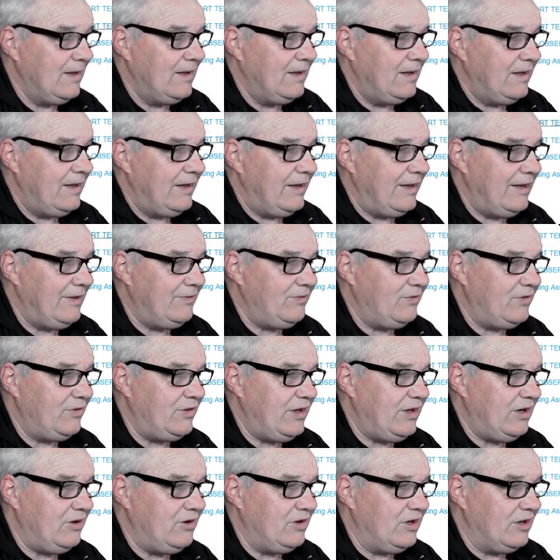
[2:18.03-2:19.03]
And
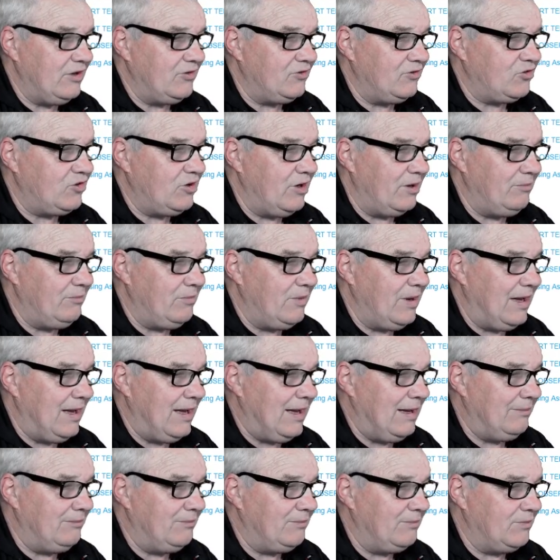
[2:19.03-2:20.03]
then
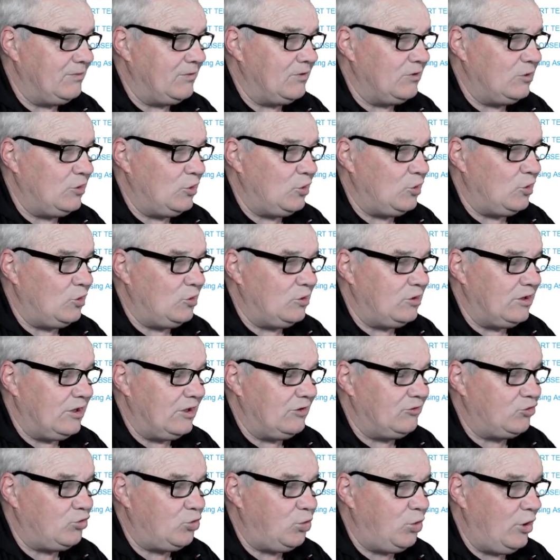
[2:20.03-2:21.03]
some little
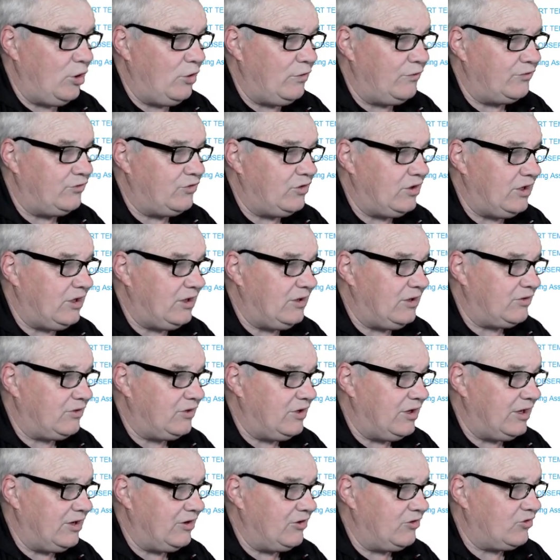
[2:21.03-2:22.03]
12D
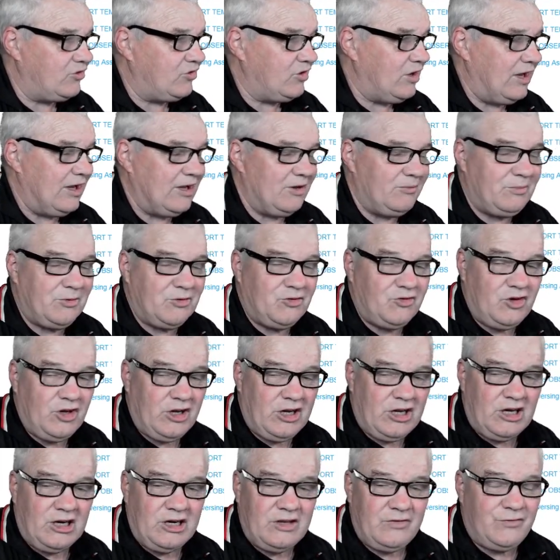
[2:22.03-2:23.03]
things,
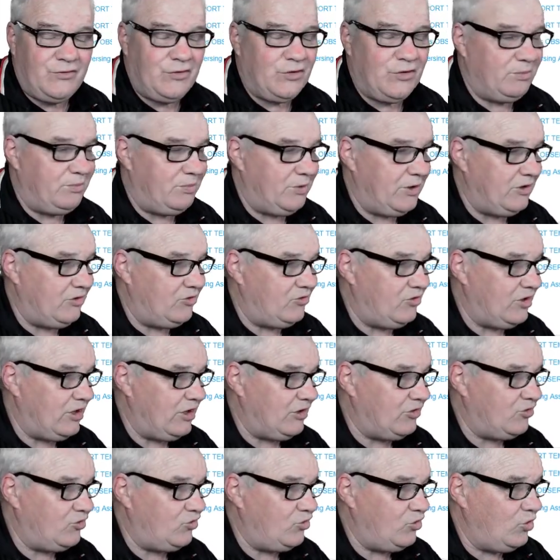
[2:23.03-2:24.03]
particularly for the
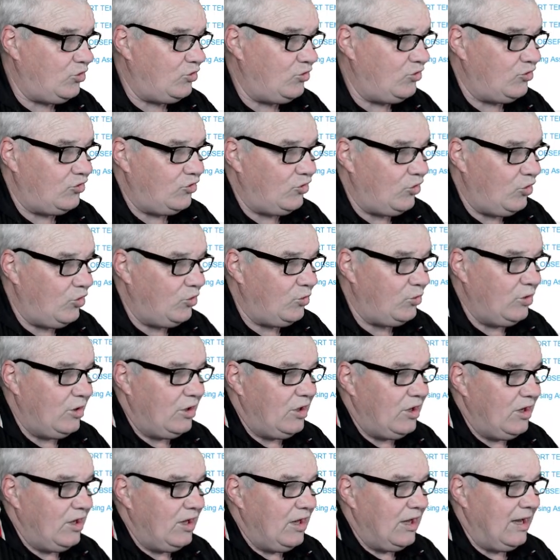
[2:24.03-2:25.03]
BTEC students who
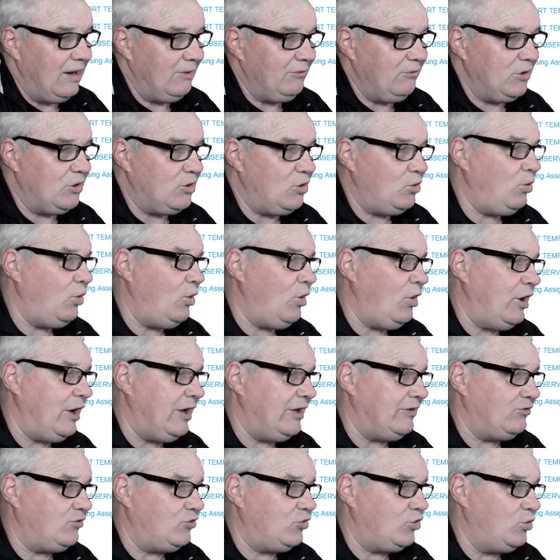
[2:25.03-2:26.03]
are
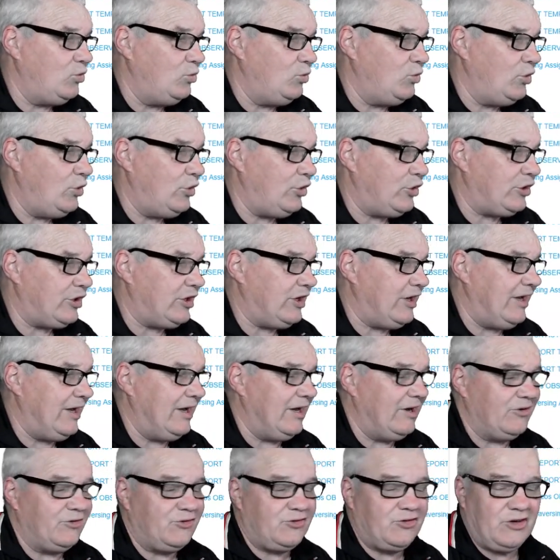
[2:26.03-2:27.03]
required to work
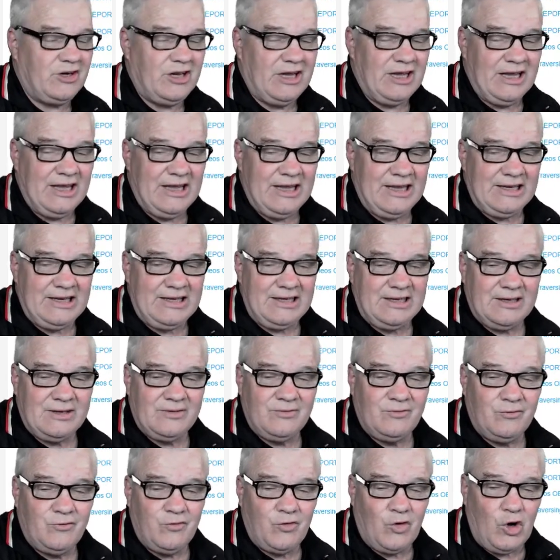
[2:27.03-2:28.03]
out a
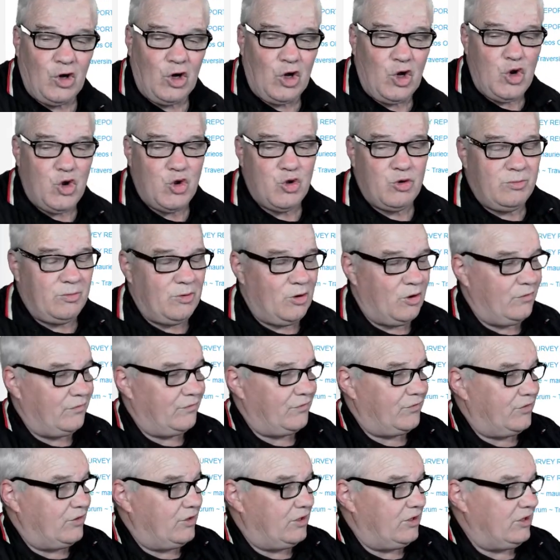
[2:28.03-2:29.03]
volume
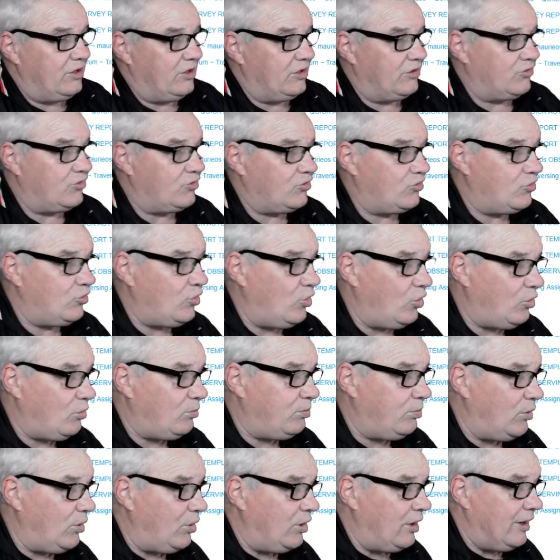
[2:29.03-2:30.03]
of the
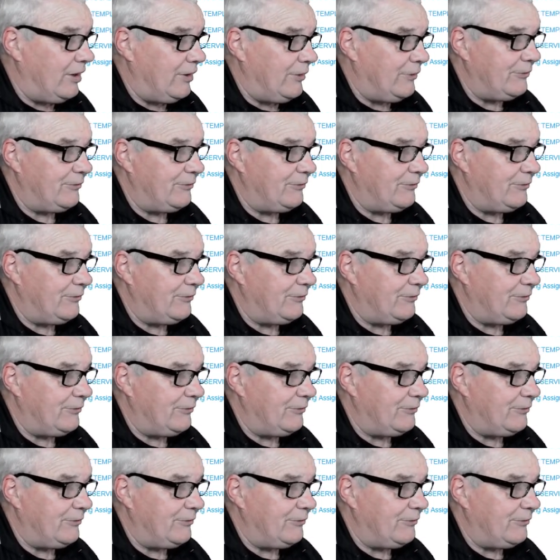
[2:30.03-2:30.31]
stockpile.